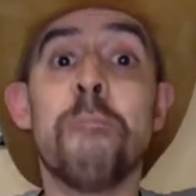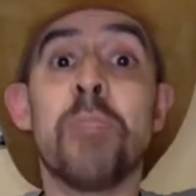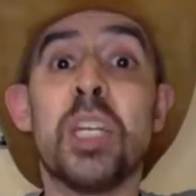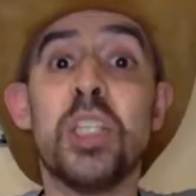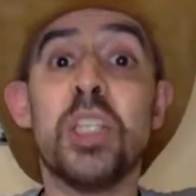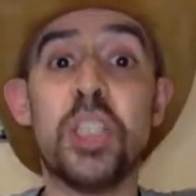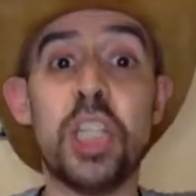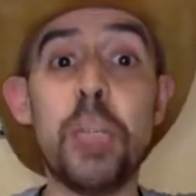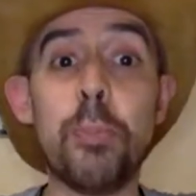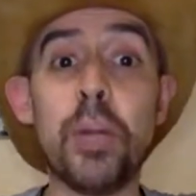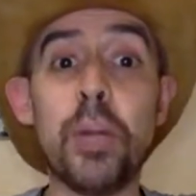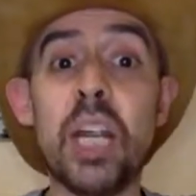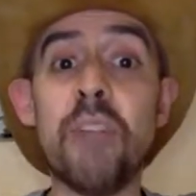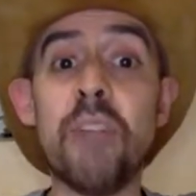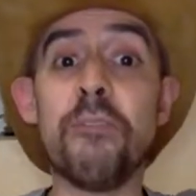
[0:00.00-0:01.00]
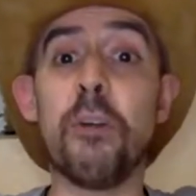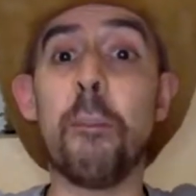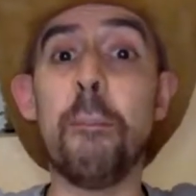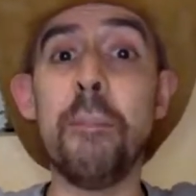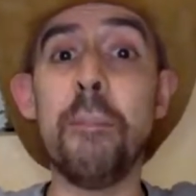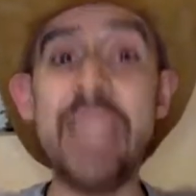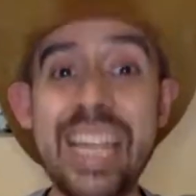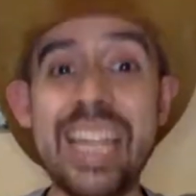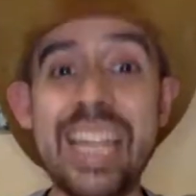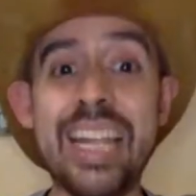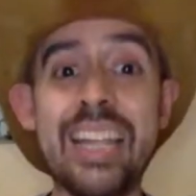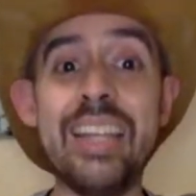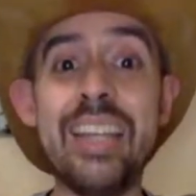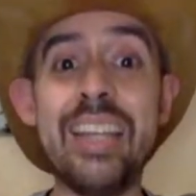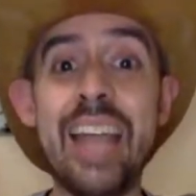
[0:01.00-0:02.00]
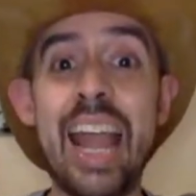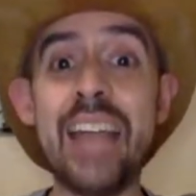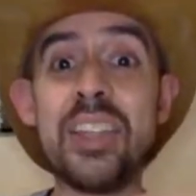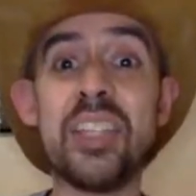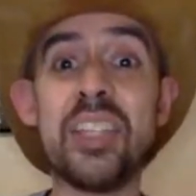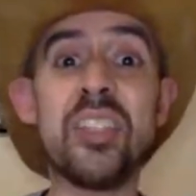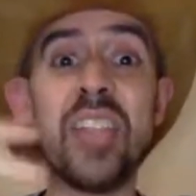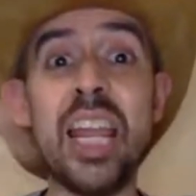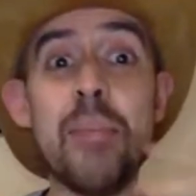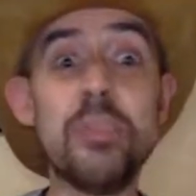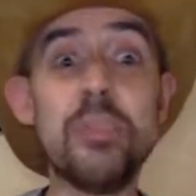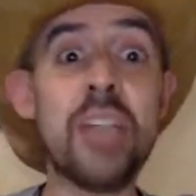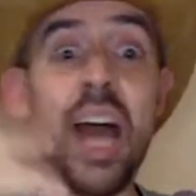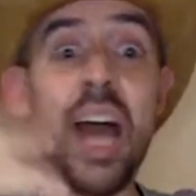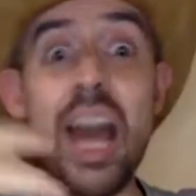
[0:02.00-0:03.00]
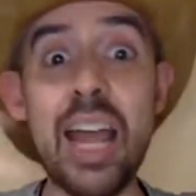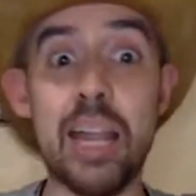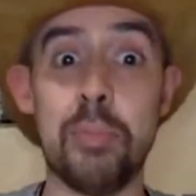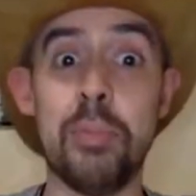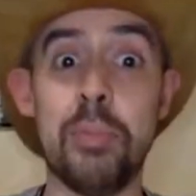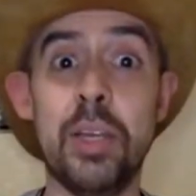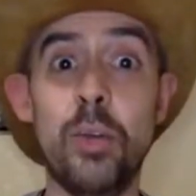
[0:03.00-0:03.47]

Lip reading: she prayed for me at the same time.